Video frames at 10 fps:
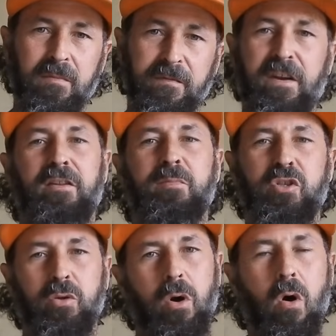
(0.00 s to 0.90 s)
fairly
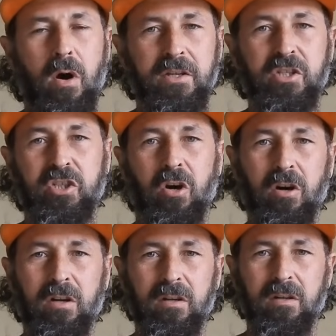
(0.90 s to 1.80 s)
mature hinds
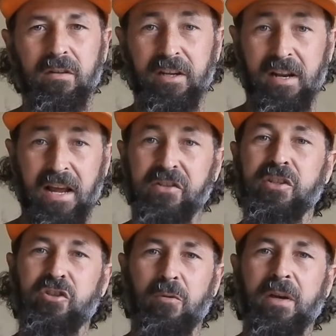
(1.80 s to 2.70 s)
shot that had
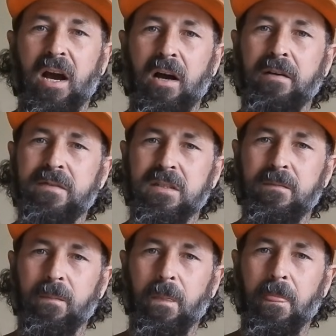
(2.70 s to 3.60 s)
actually dropped calves
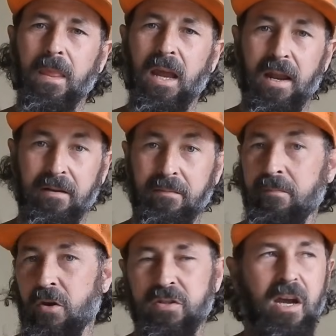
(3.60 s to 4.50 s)

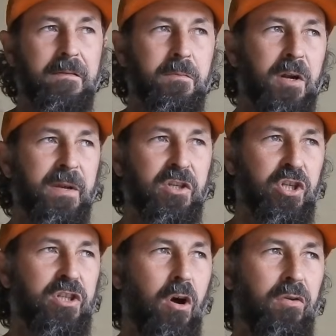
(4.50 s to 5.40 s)
and those calves might have been
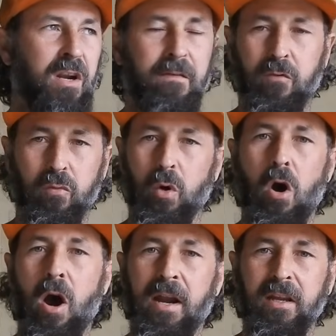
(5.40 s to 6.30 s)
just old enough or were
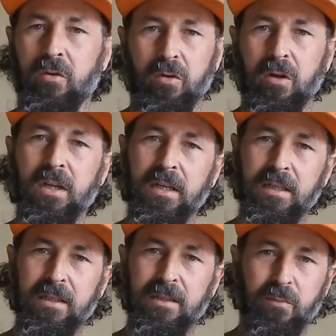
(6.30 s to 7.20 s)
hiding or
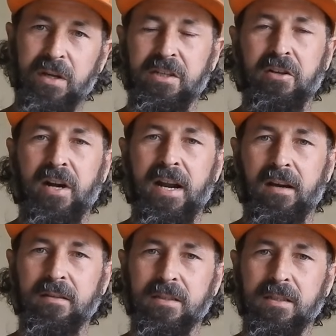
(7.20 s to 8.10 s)
went to
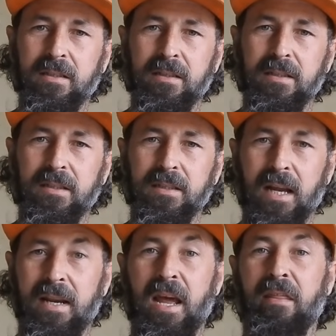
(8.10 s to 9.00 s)
ground,
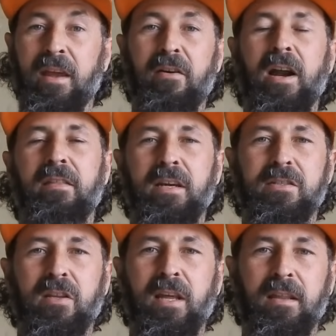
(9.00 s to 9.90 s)
and now they're out there.
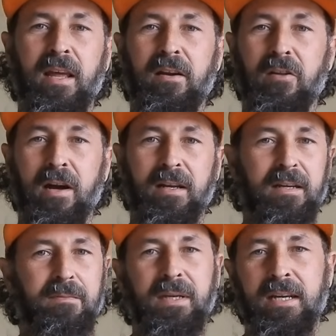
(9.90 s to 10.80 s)
So they're like
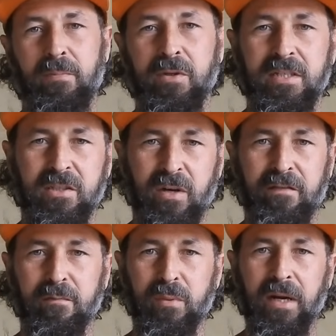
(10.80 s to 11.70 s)
going to be a couple of years away
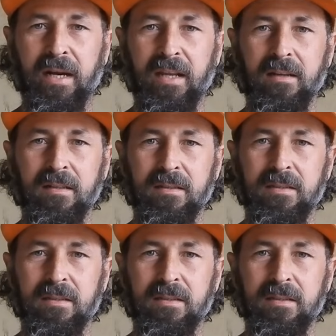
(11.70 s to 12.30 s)
from breeding.